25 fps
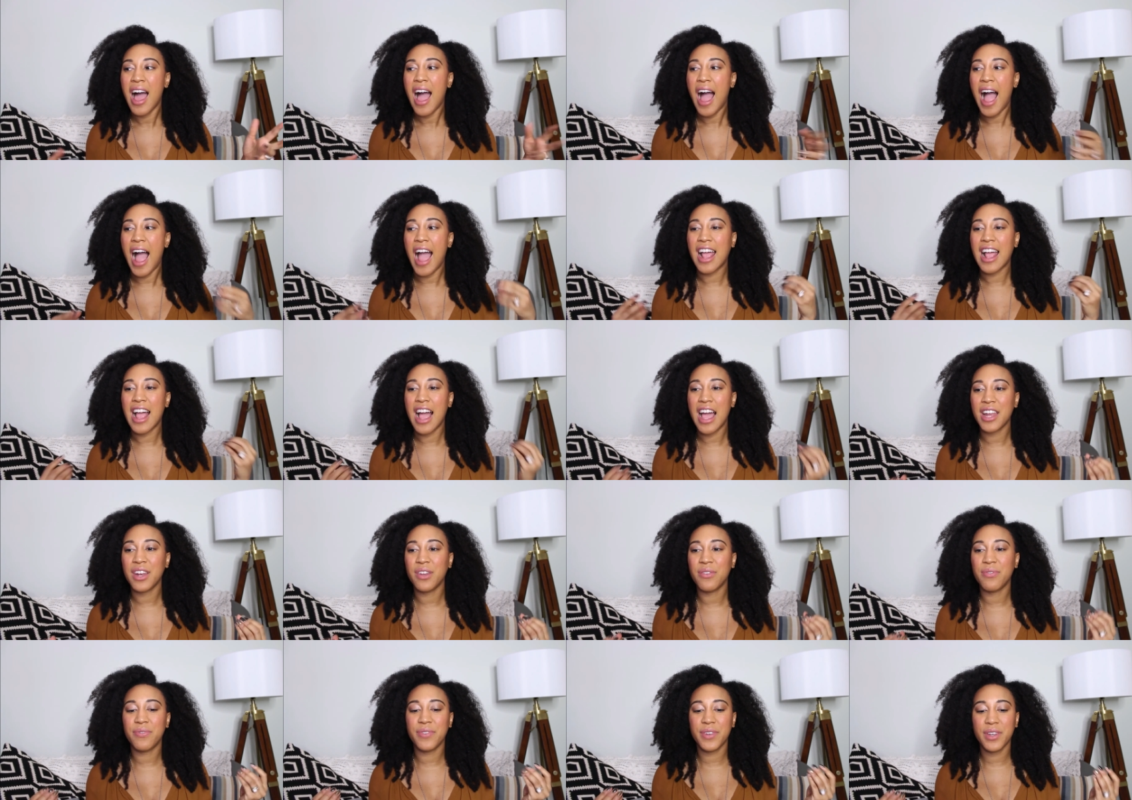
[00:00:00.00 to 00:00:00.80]
I kind
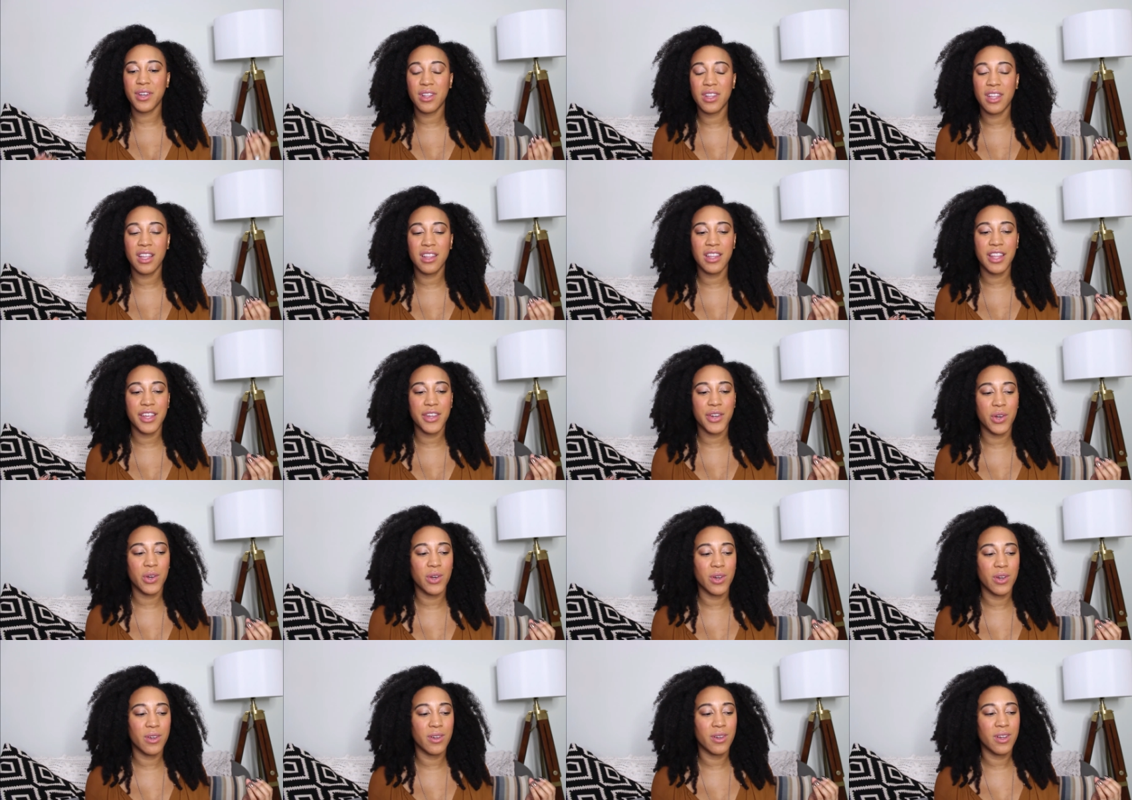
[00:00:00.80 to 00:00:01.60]
of feel a
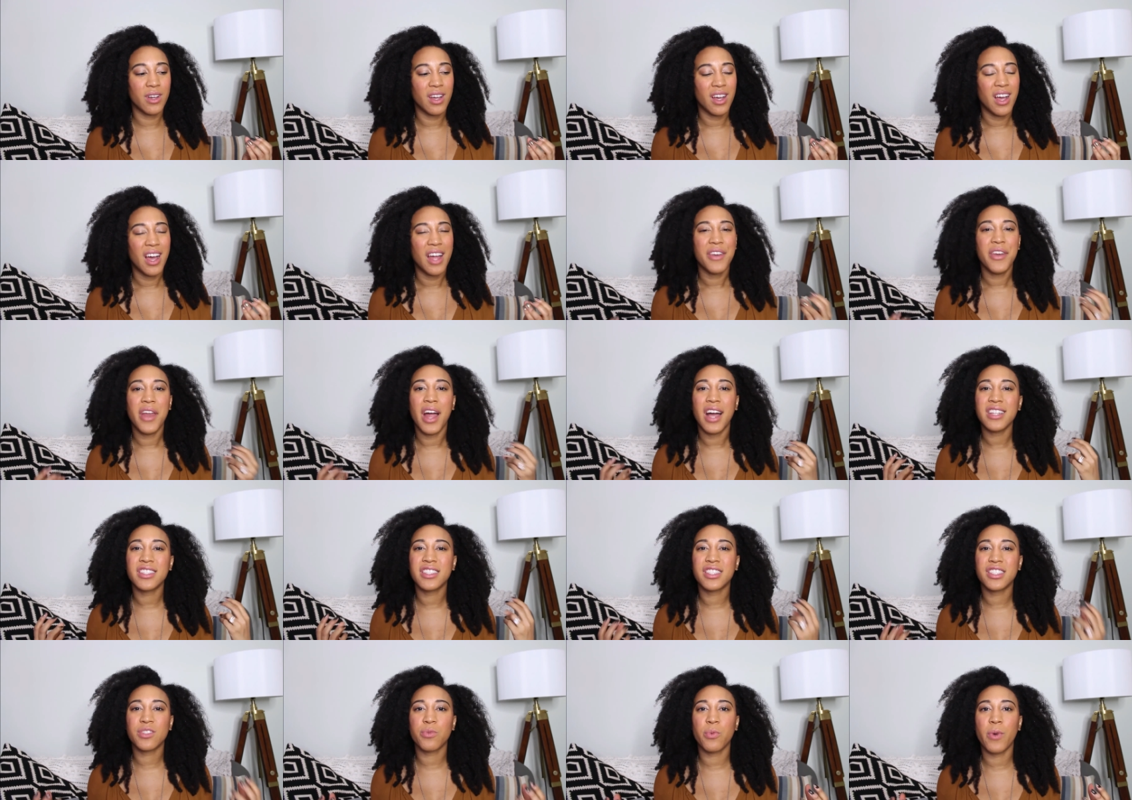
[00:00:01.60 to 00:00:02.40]
little,
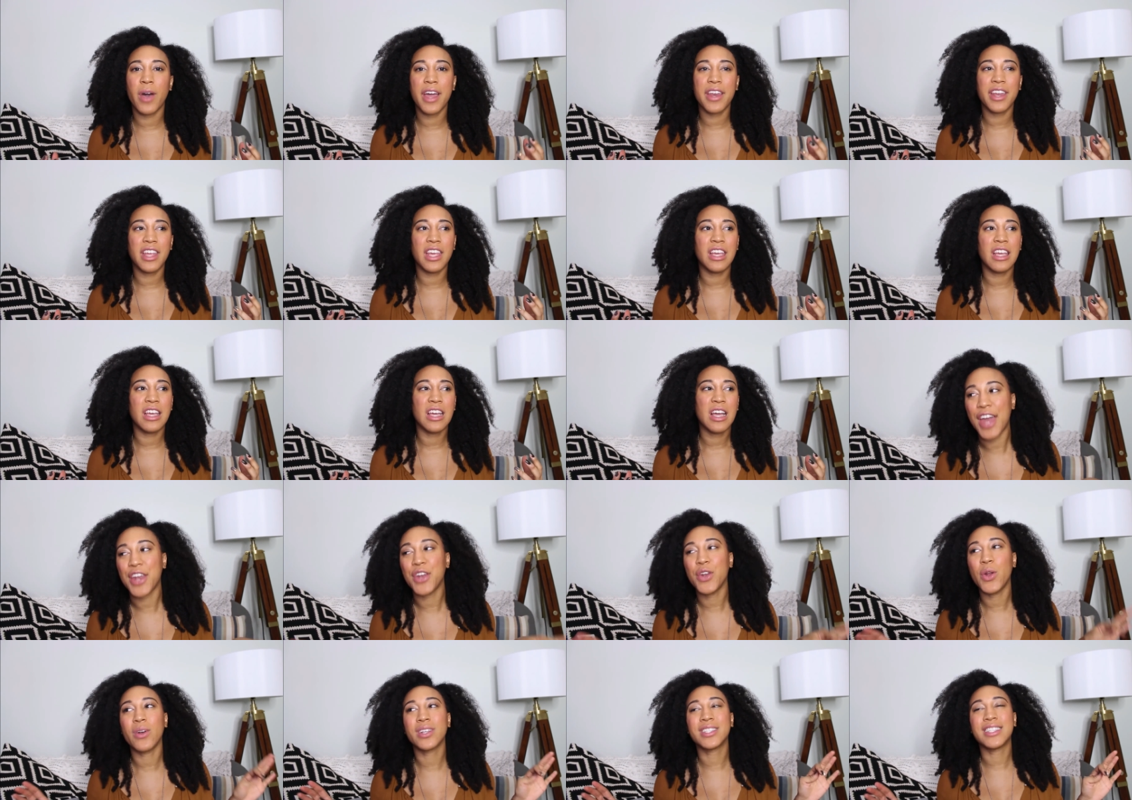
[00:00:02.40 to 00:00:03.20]
not sweaty, I
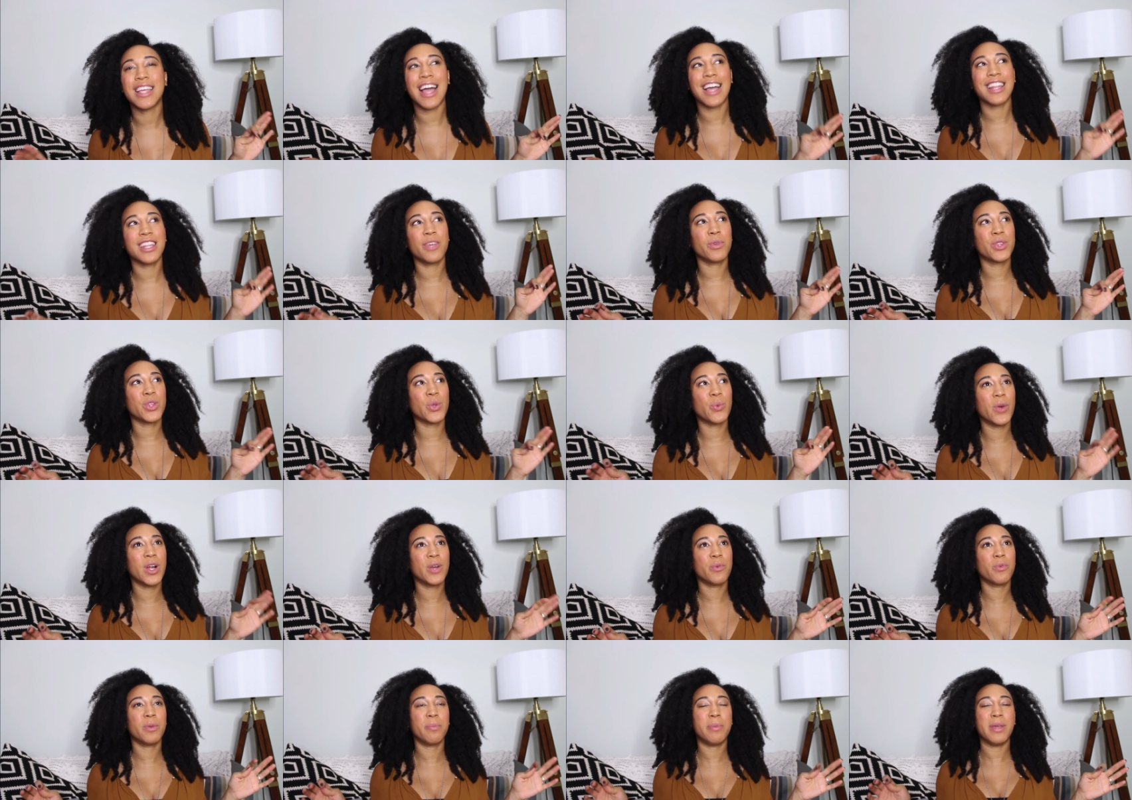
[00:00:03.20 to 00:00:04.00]
don't know exactly what the
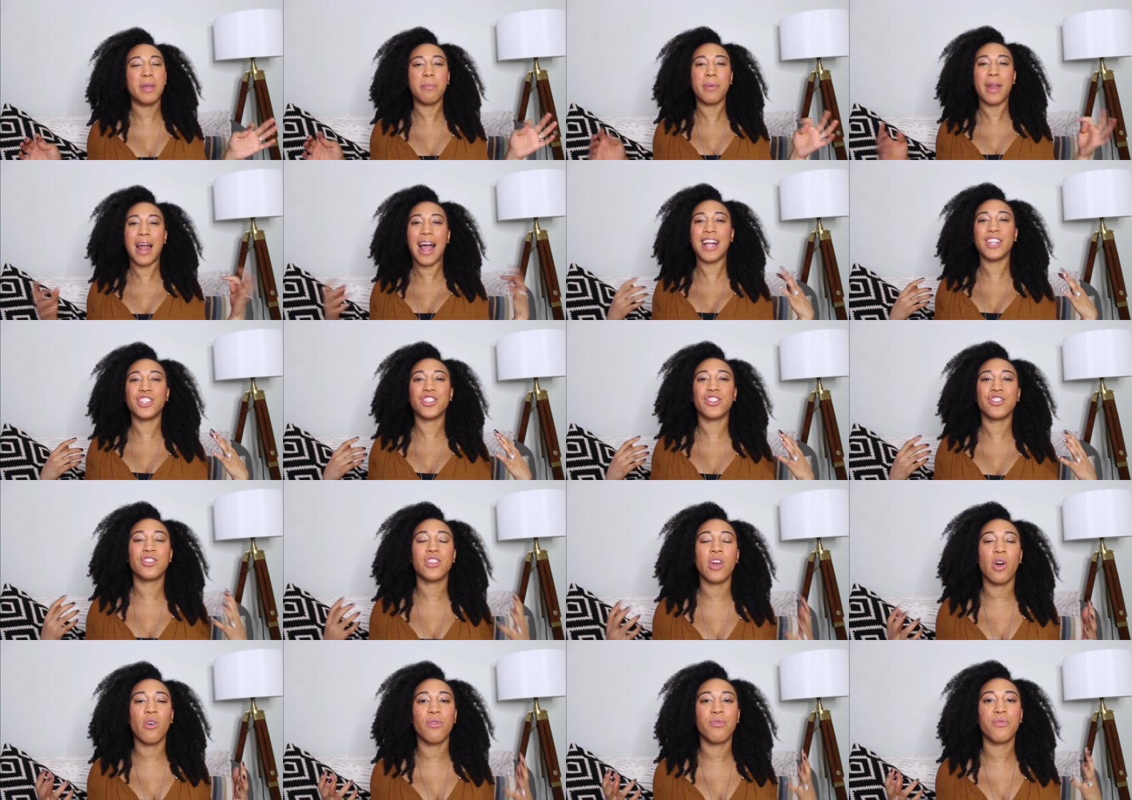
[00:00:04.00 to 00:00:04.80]
word would be, but I just
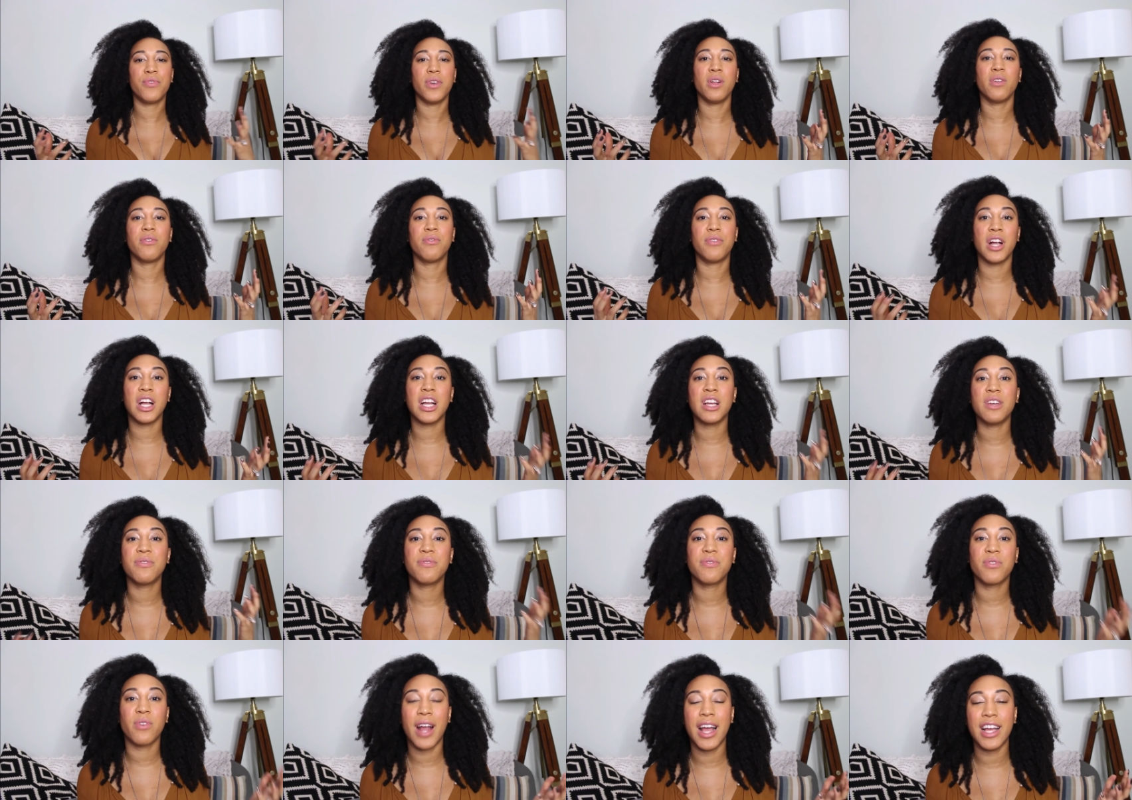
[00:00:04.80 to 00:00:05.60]
don't feel very
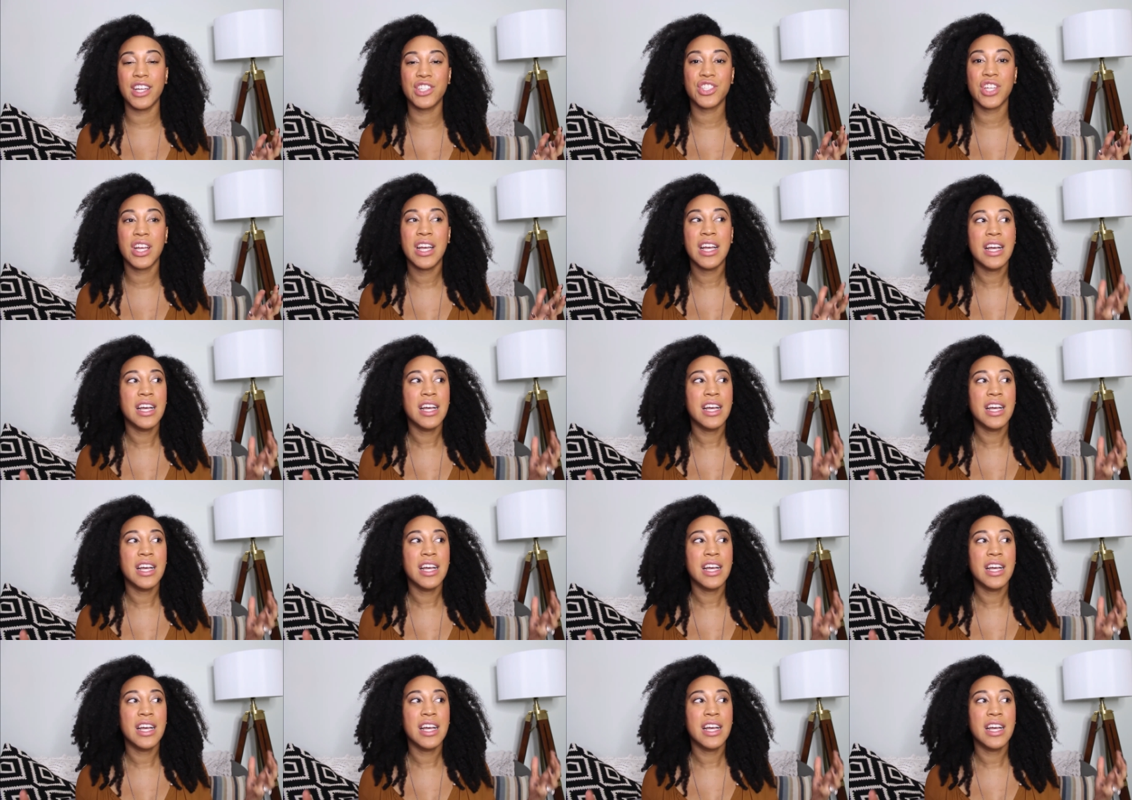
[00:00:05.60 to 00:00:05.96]
fresh